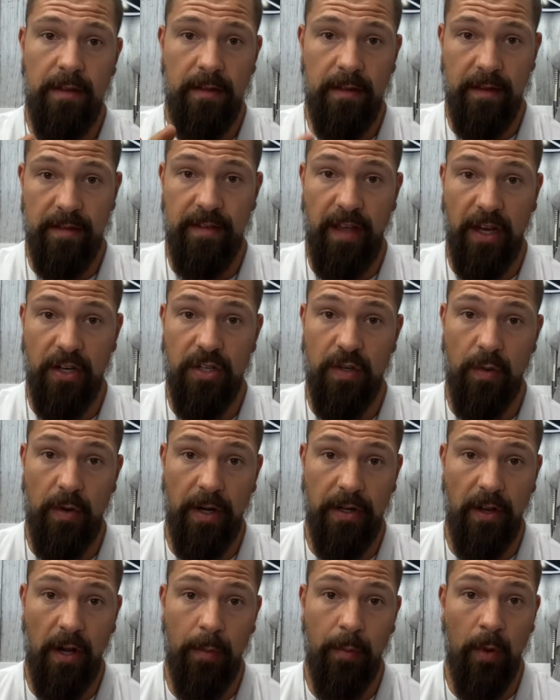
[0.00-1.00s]
the section where
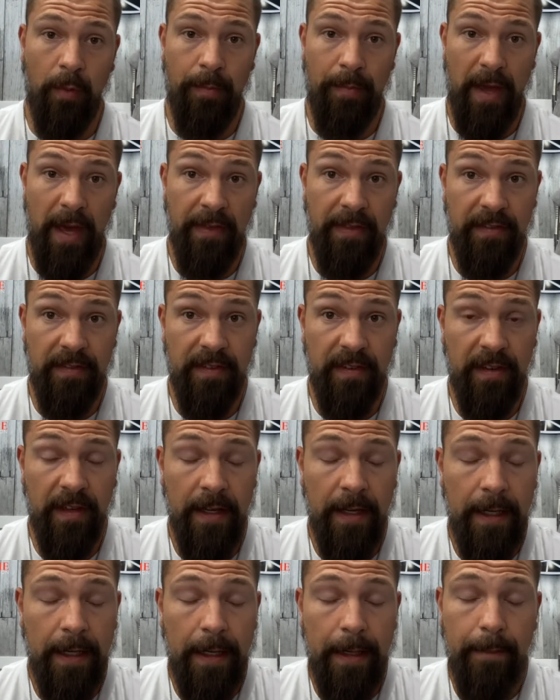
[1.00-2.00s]
I talk about myths,
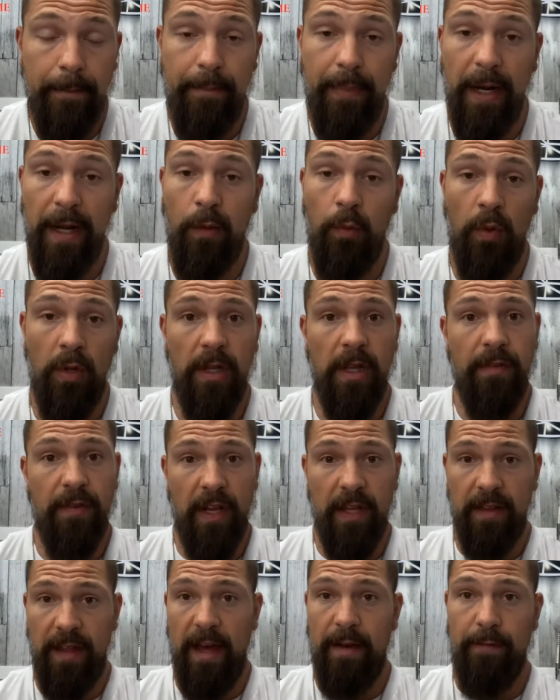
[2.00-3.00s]
but we'll leave
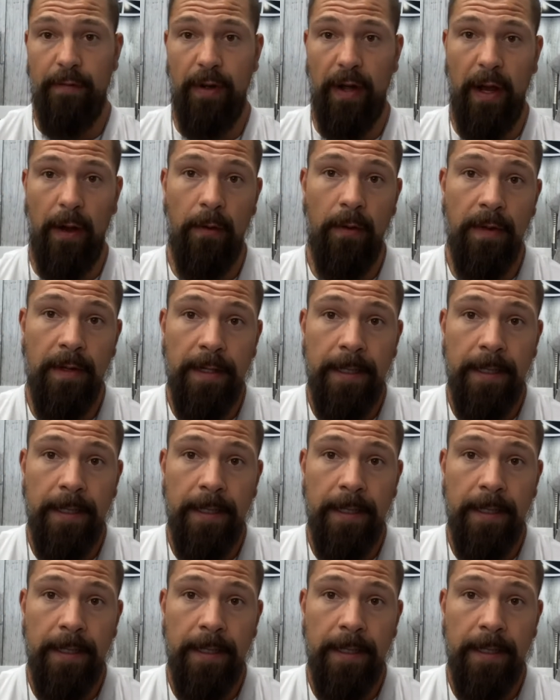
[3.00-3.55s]
it at that for now.